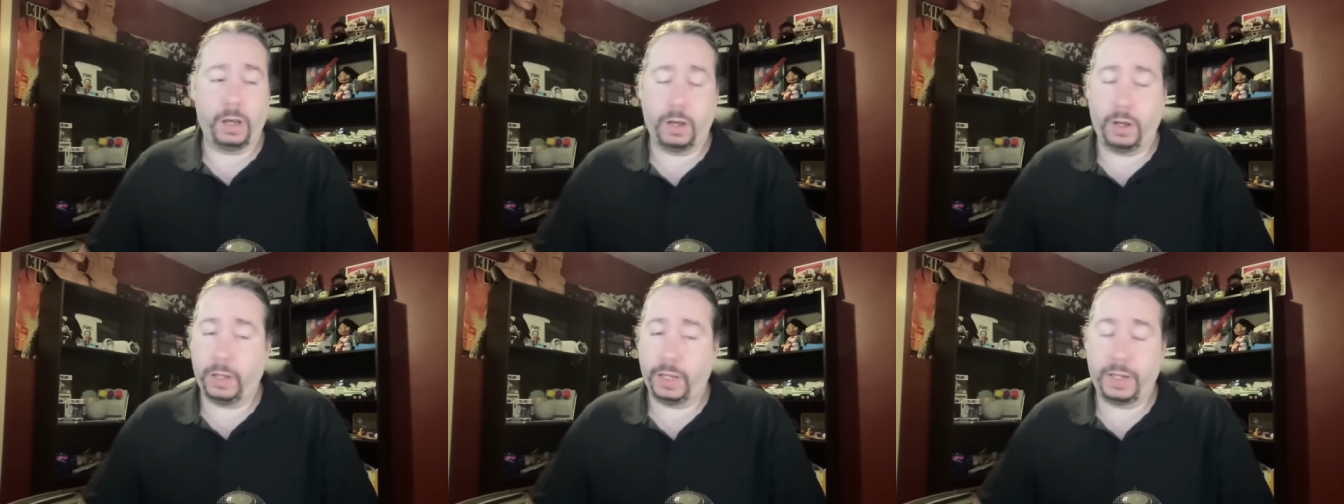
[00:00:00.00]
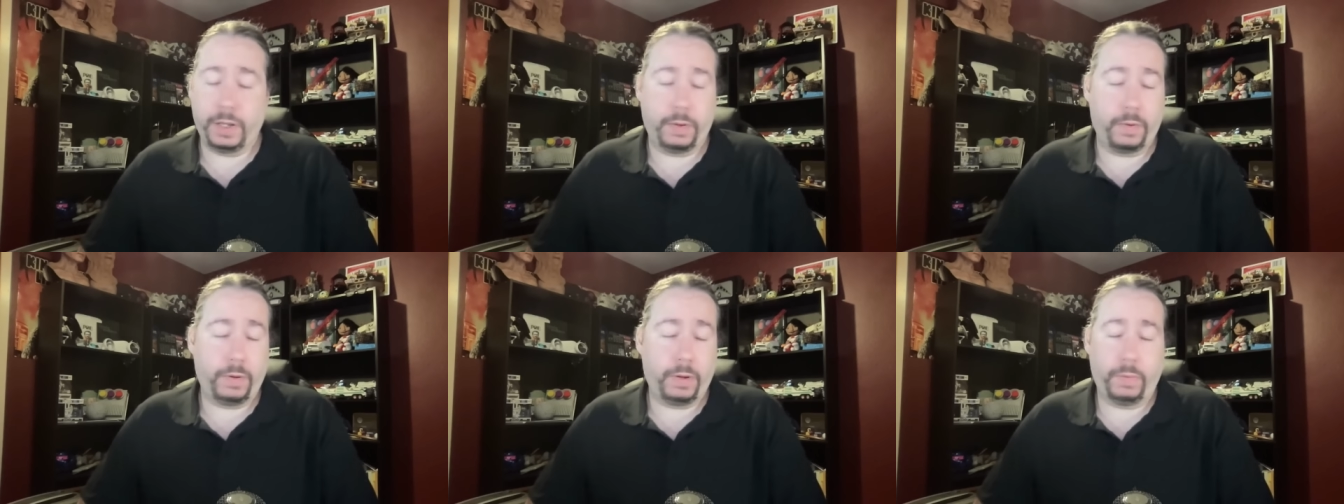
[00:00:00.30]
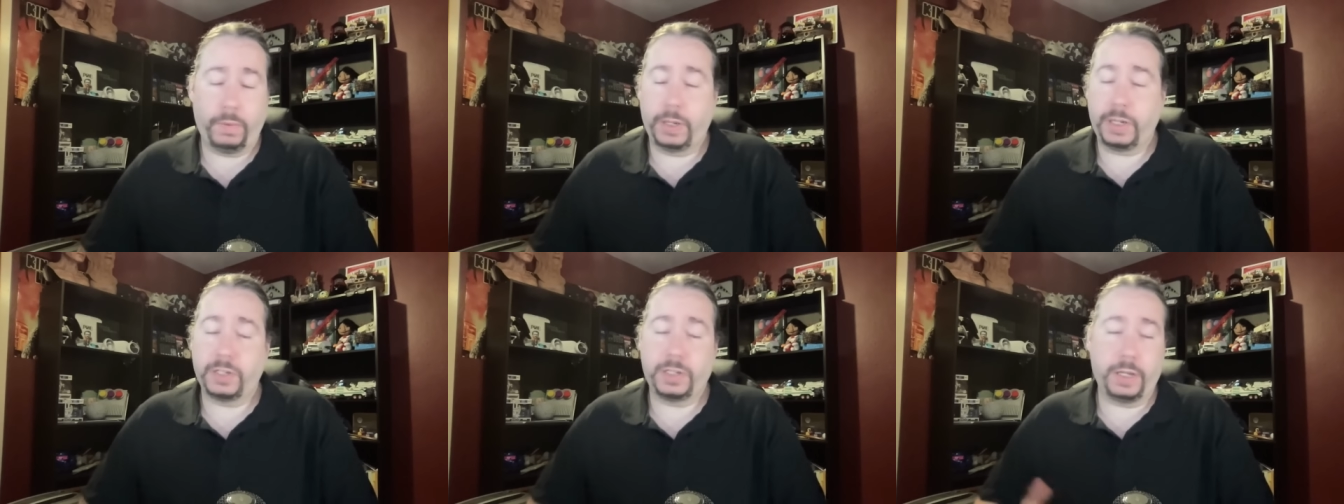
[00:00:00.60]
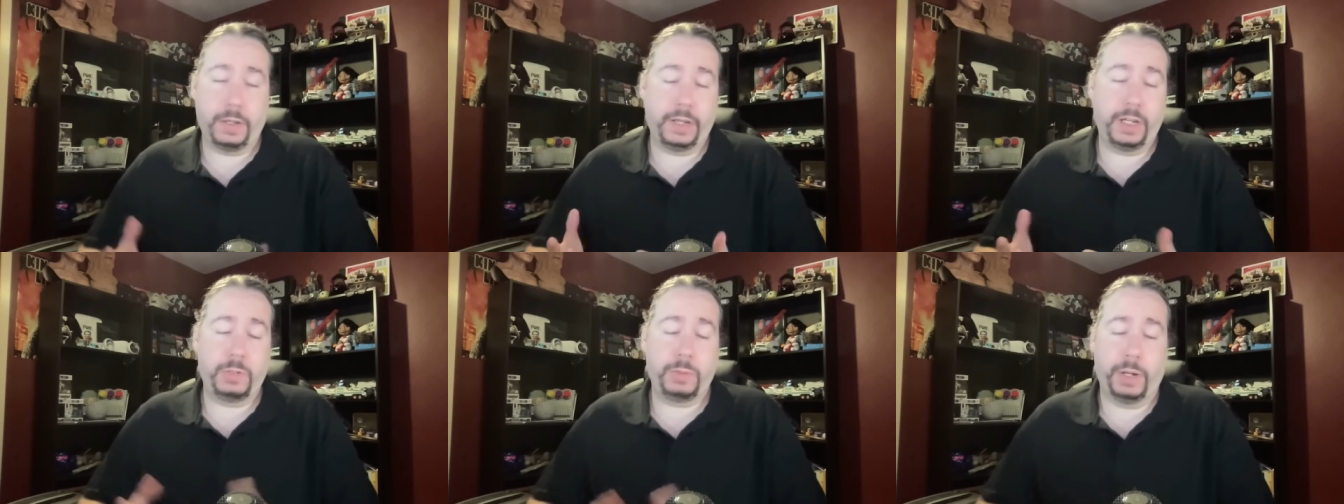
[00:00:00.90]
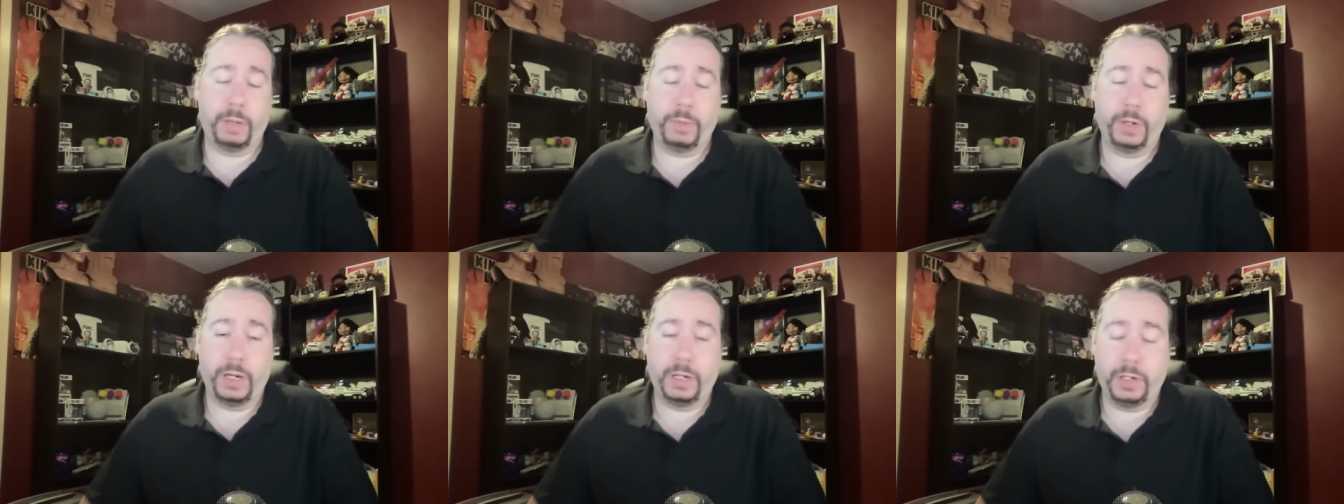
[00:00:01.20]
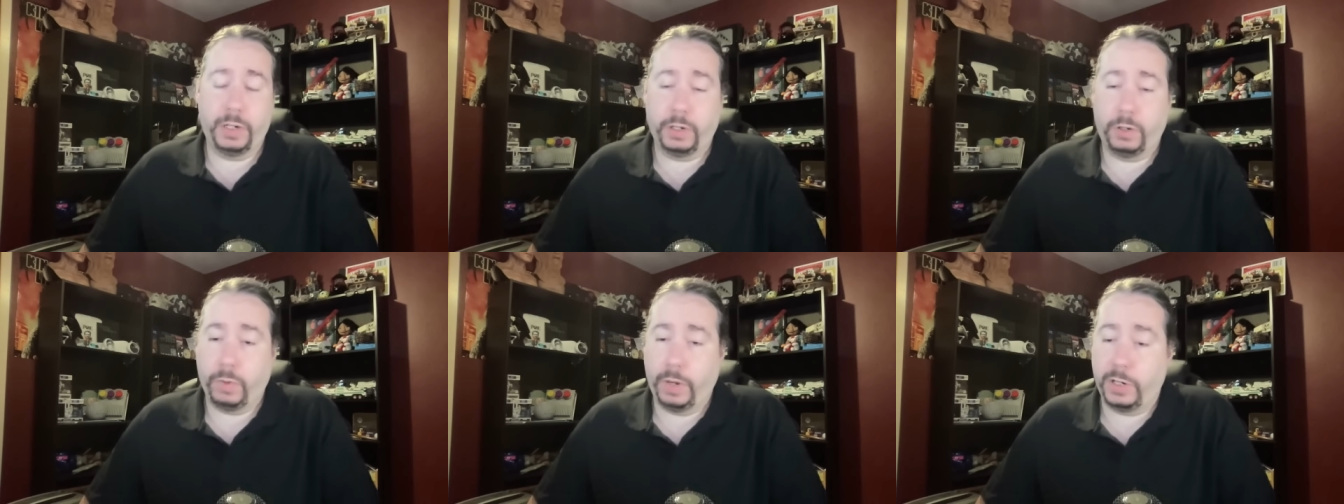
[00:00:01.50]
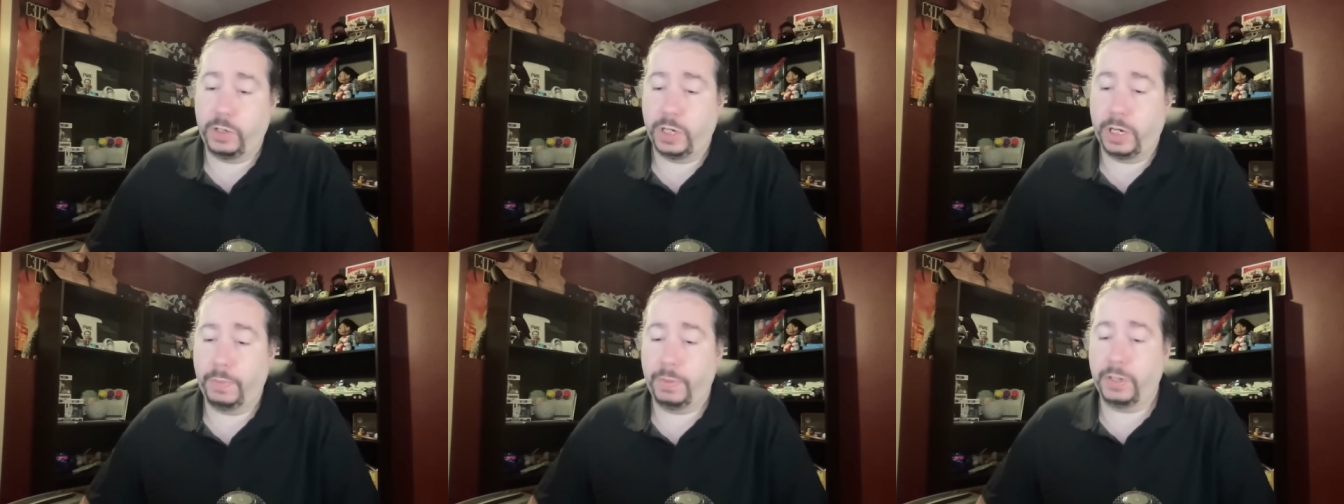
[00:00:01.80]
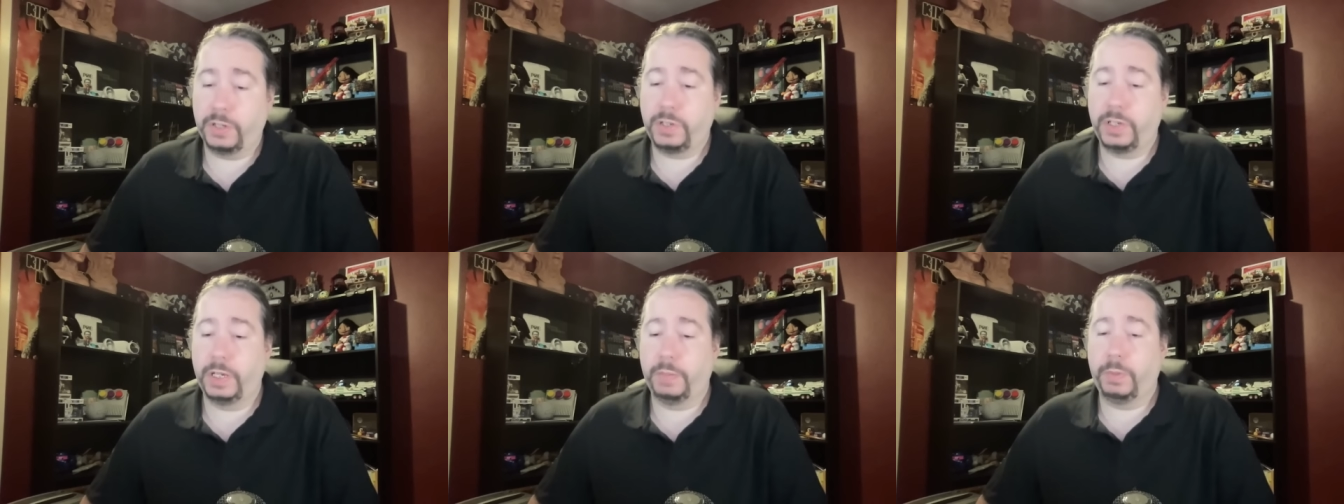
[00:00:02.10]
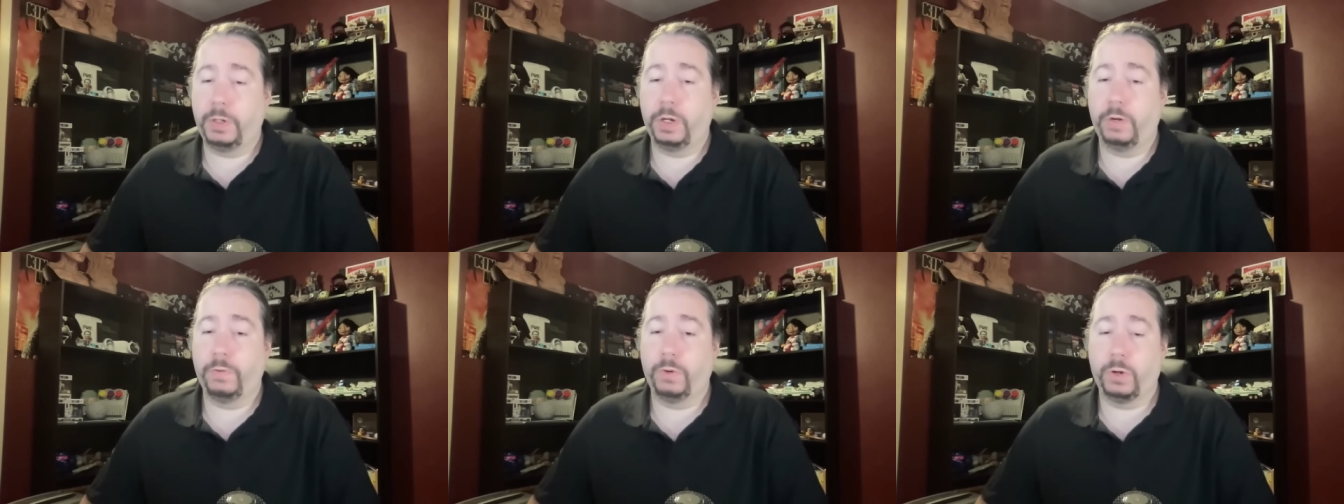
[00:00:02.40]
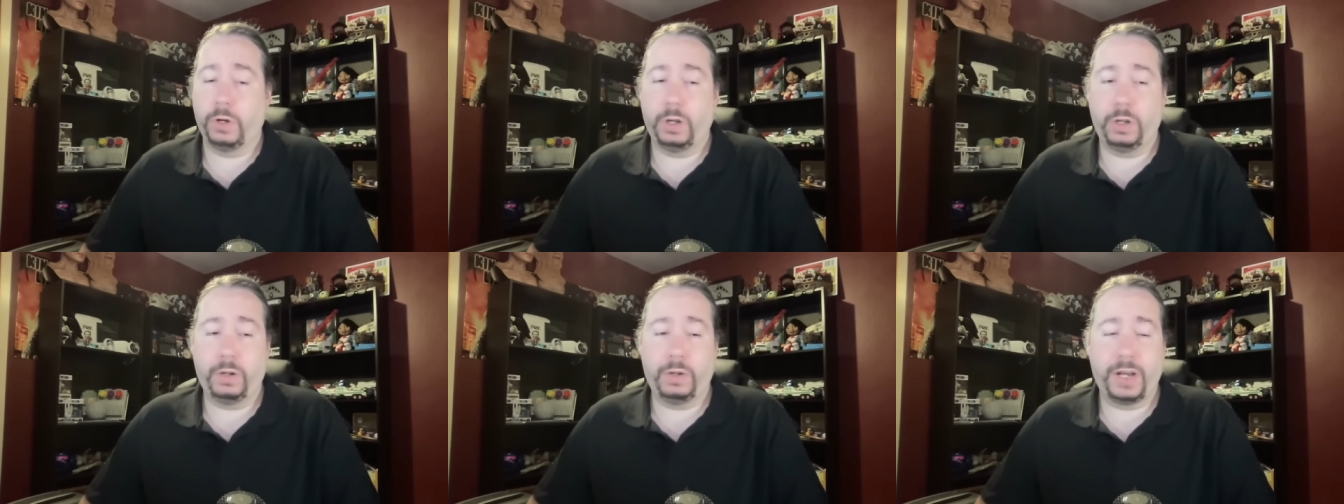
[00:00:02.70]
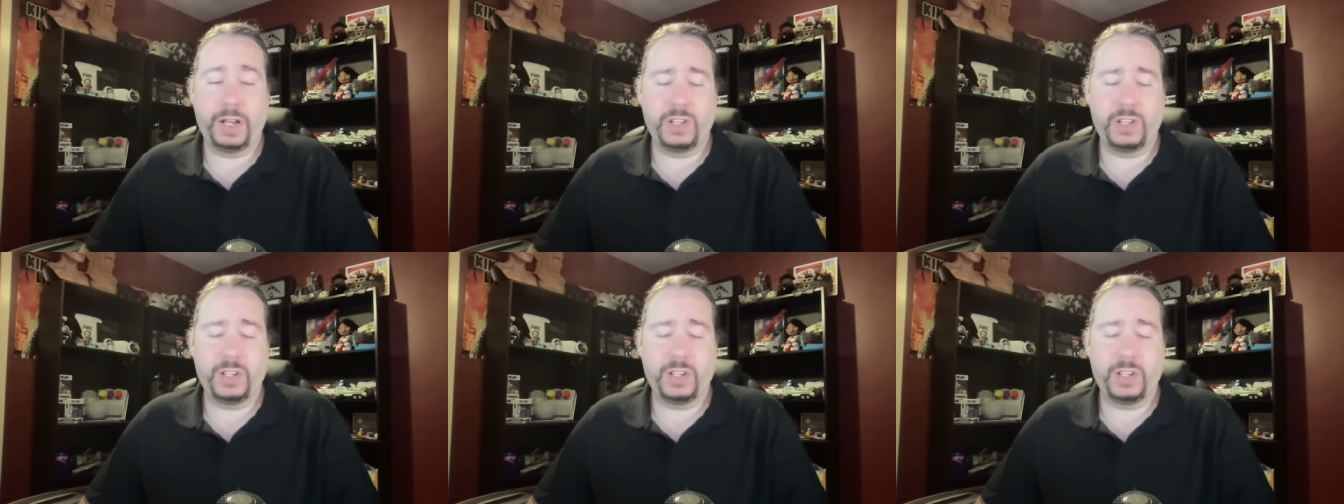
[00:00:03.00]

uh, like I, uh, like I said, H Bomber Guy did a great job with the segment overall.